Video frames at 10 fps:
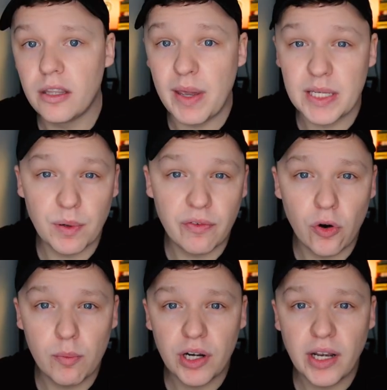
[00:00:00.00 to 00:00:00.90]
The best
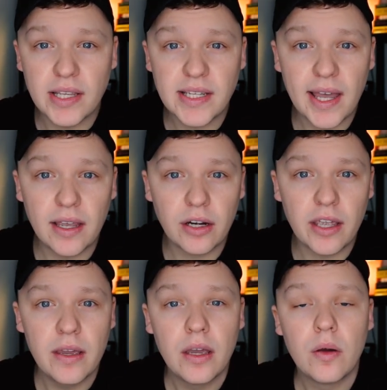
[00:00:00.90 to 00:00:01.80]
performer in this
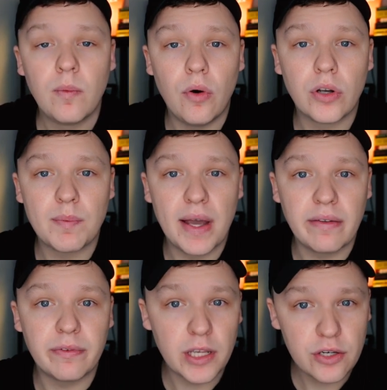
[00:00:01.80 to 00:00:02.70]
category was my
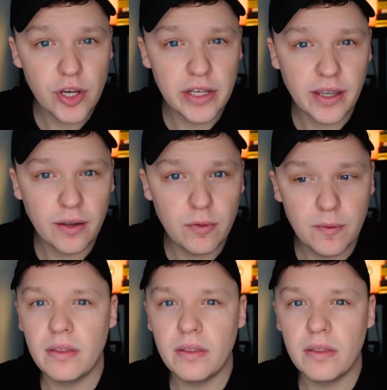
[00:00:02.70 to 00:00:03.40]
Freetrade account.